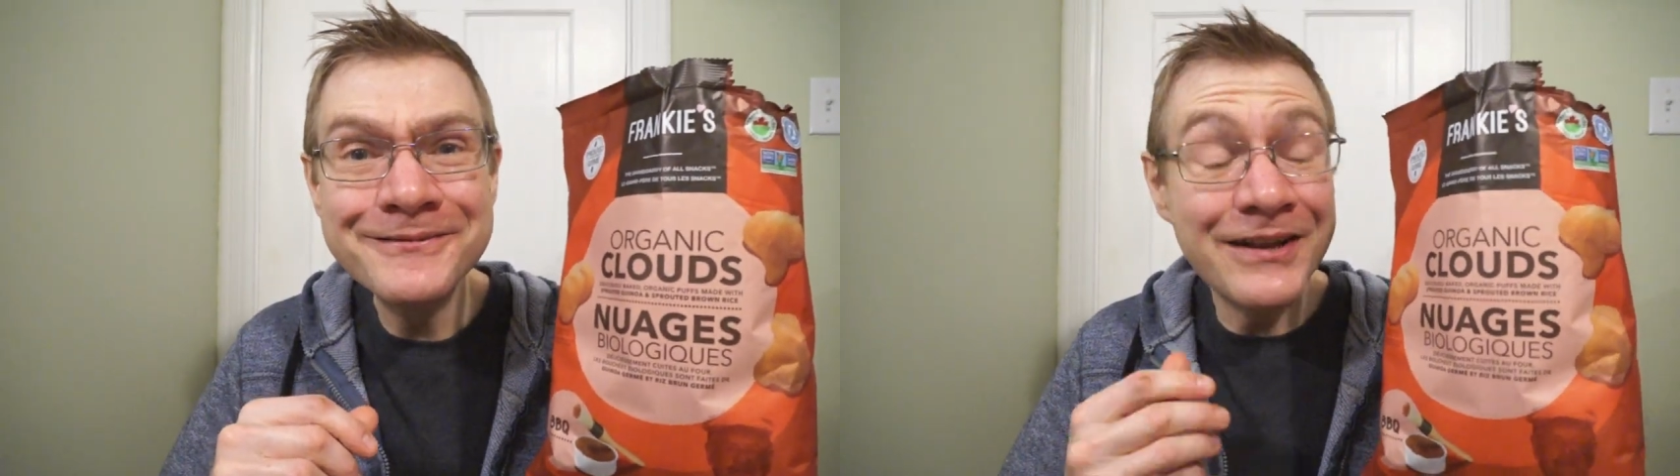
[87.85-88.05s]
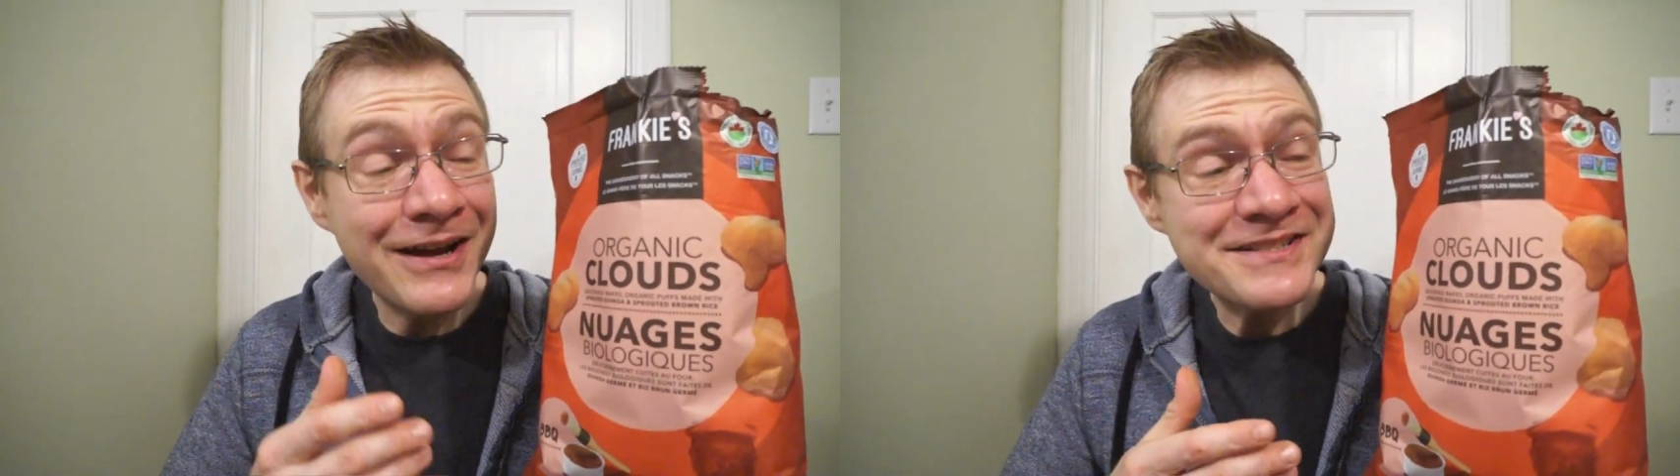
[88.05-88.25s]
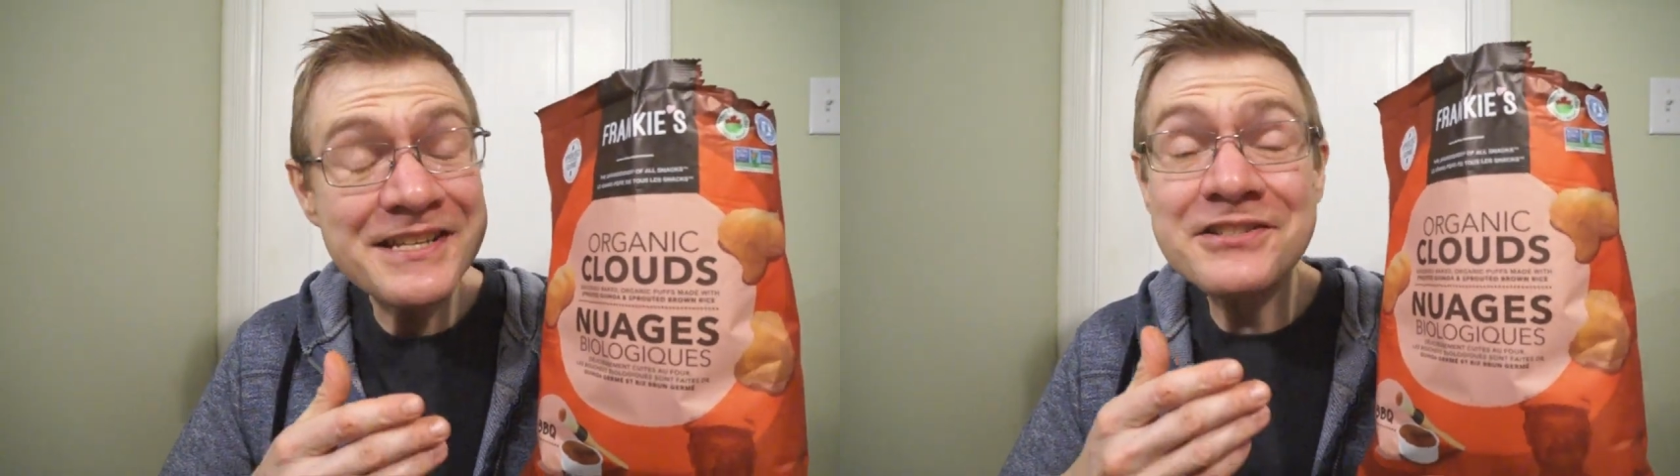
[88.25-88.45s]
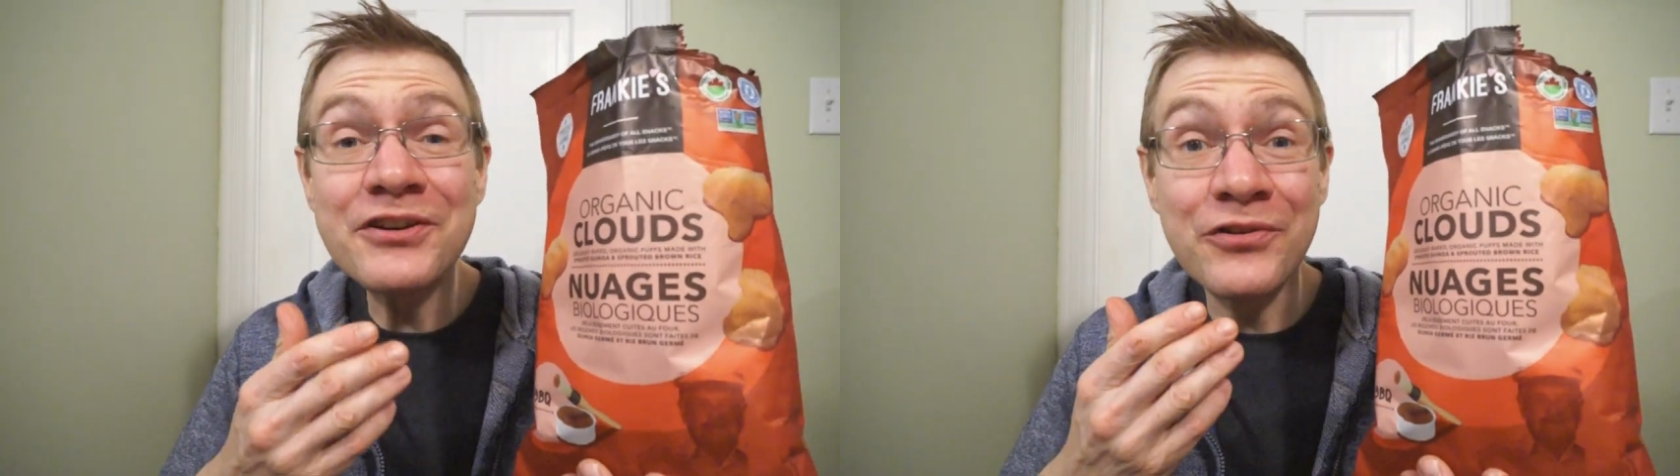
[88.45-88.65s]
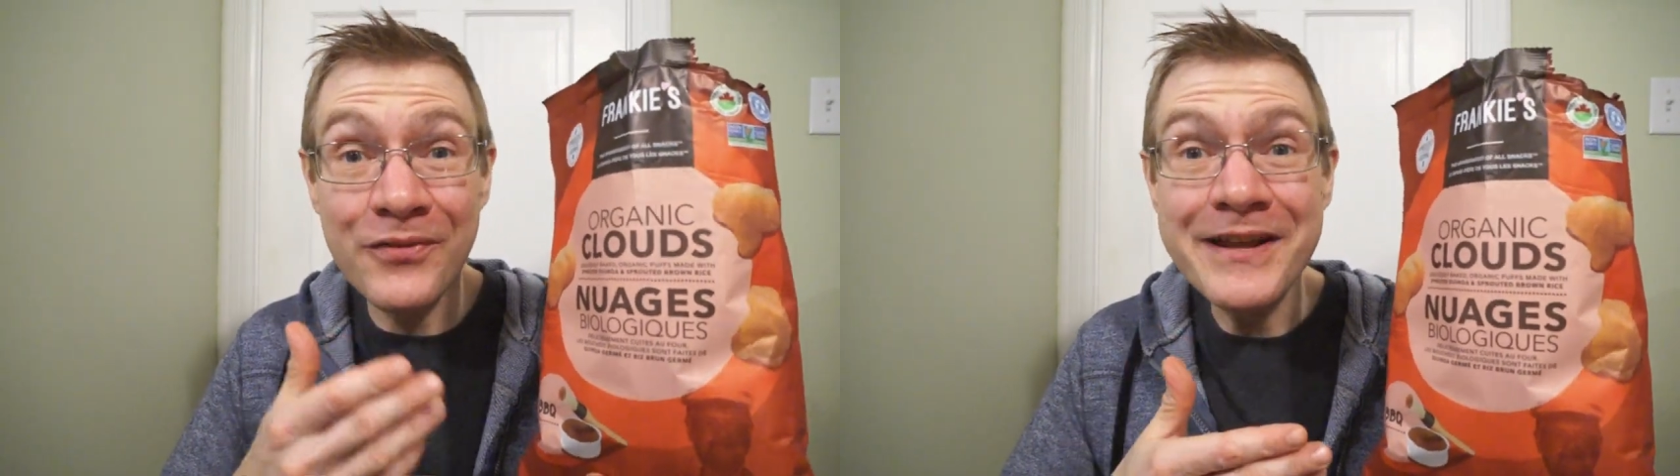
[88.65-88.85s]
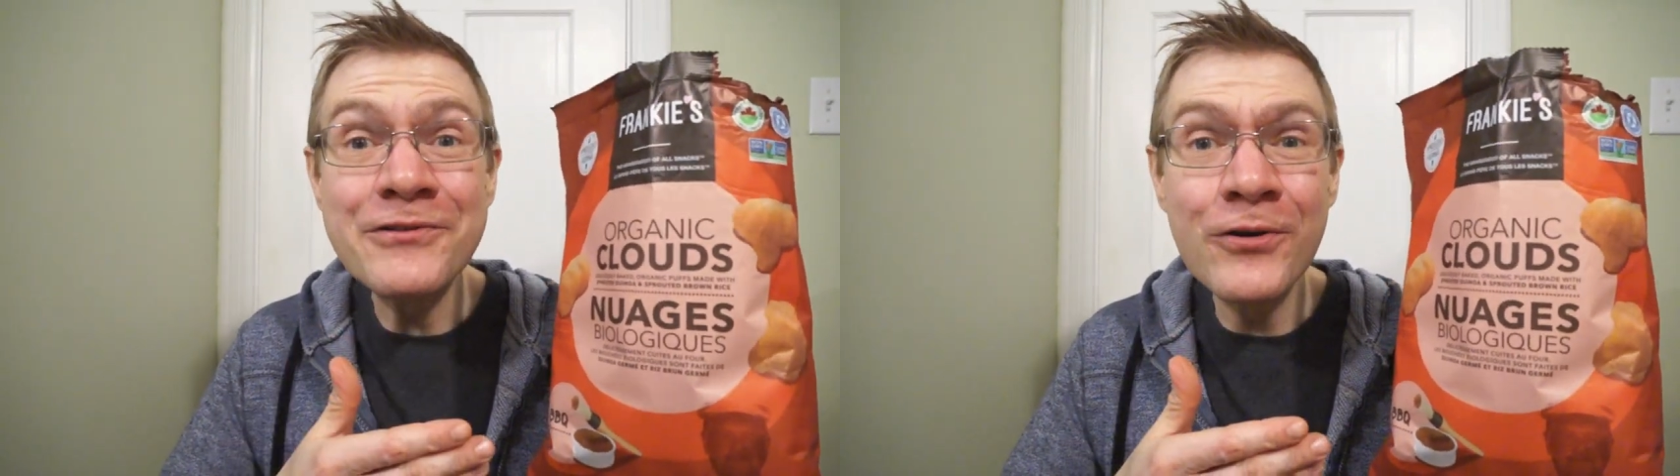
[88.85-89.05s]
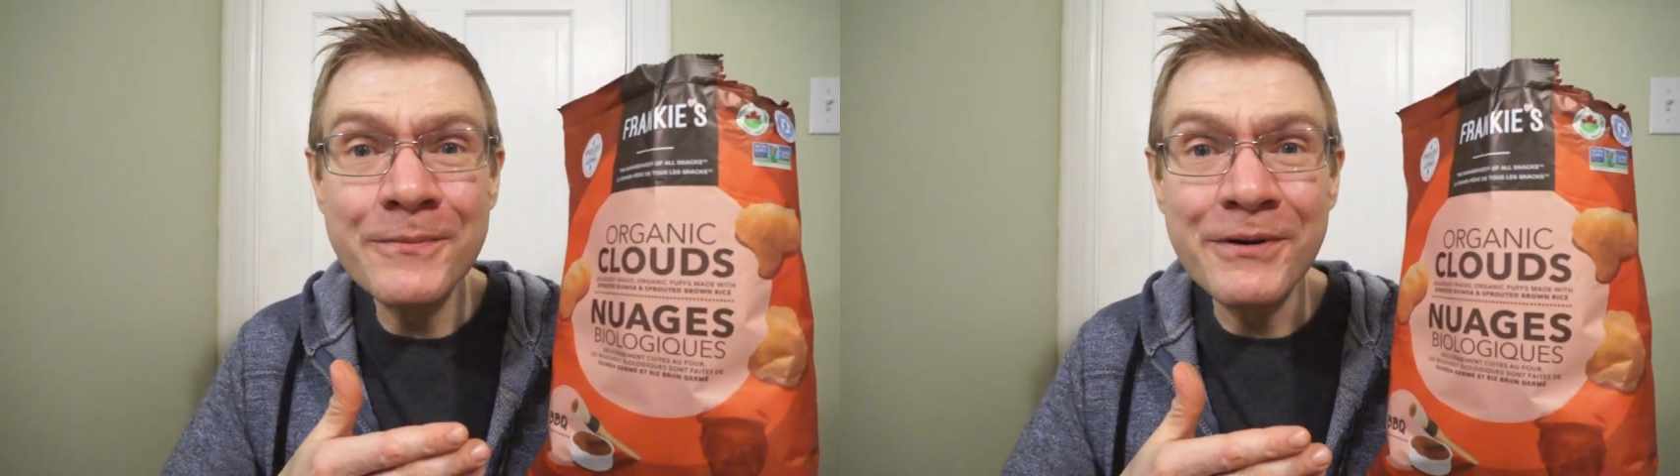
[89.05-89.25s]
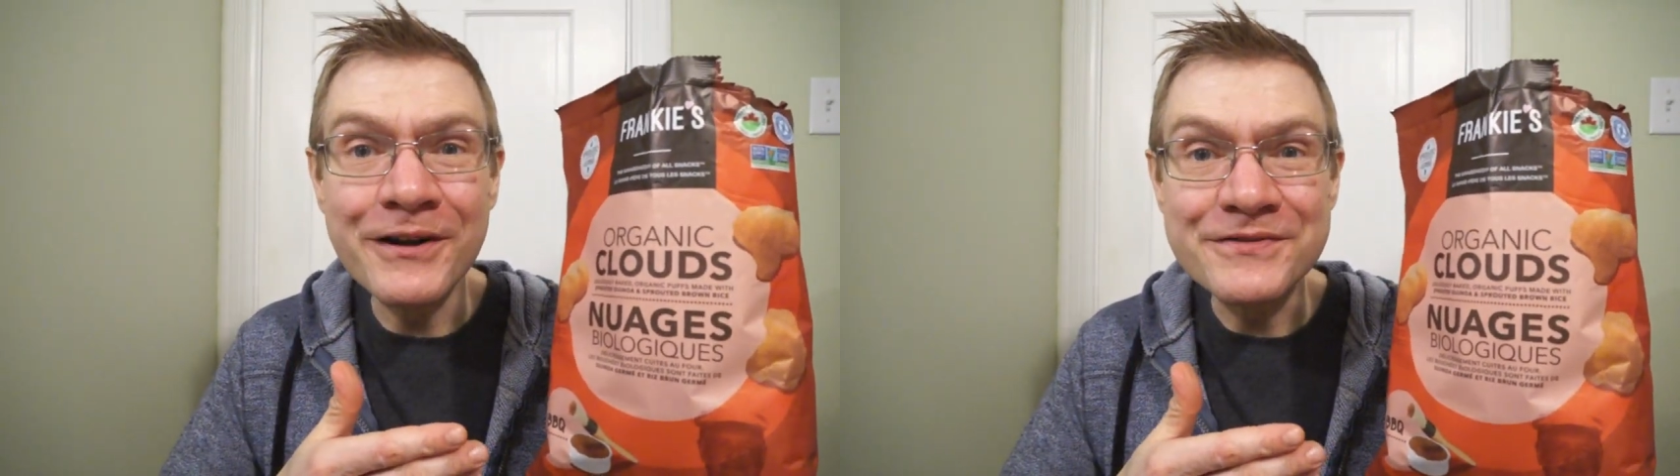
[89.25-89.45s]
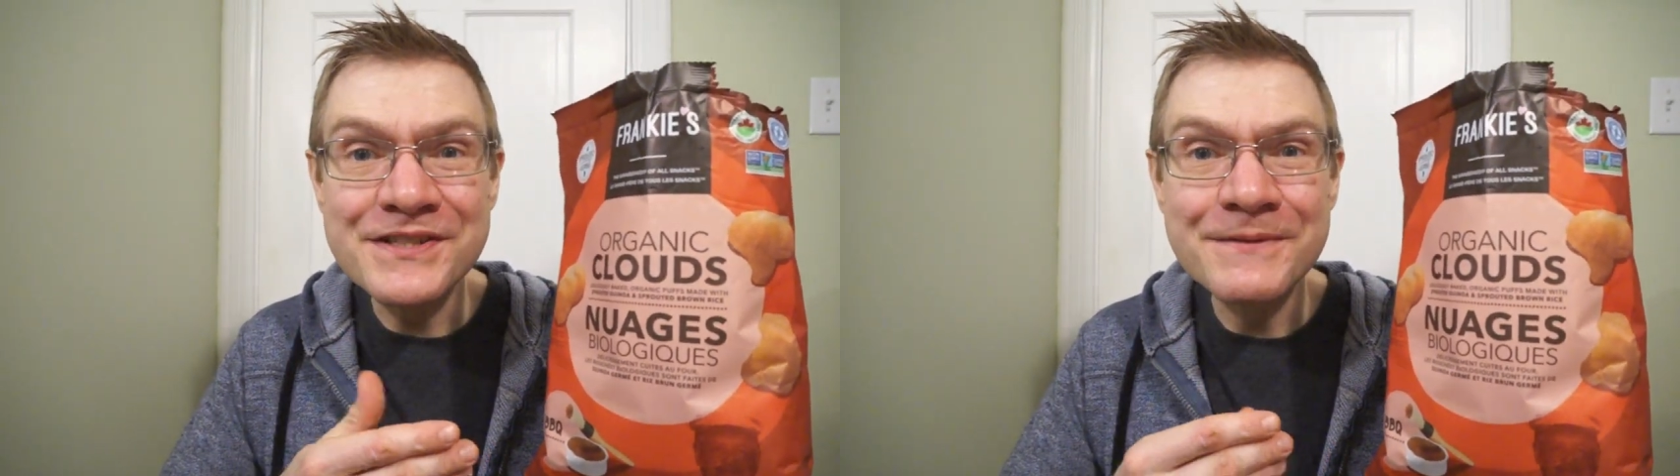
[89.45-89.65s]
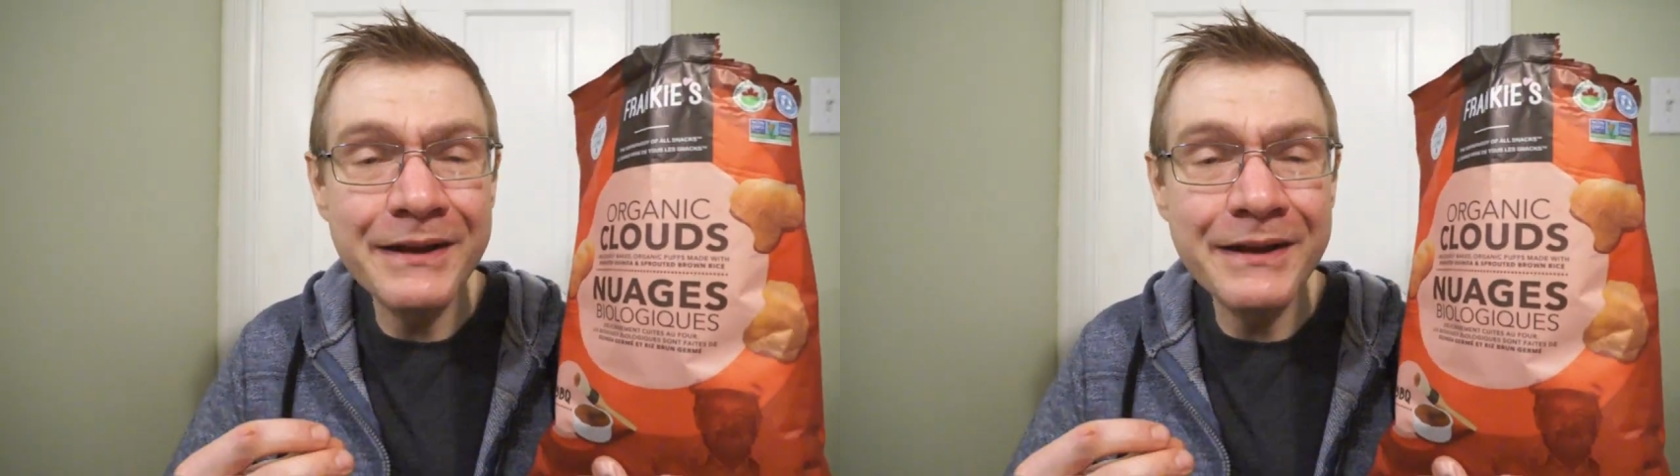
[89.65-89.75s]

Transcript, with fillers: Guys, these are great corn puffs.